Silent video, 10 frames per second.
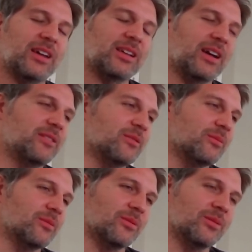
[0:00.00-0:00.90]

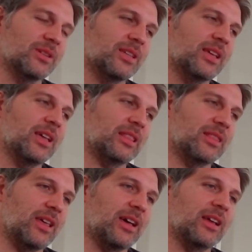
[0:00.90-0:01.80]
don't look at
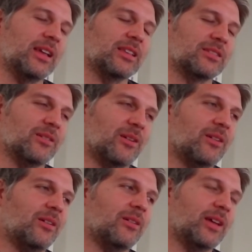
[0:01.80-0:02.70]
that at
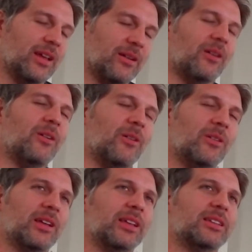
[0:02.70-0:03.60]

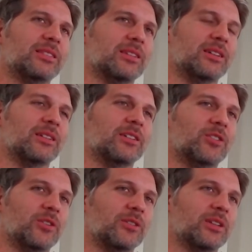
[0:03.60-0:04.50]
all as an
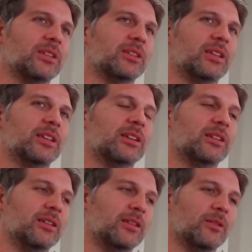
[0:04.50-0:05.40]
attorney. And,
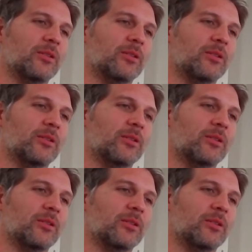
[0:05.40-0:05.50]
even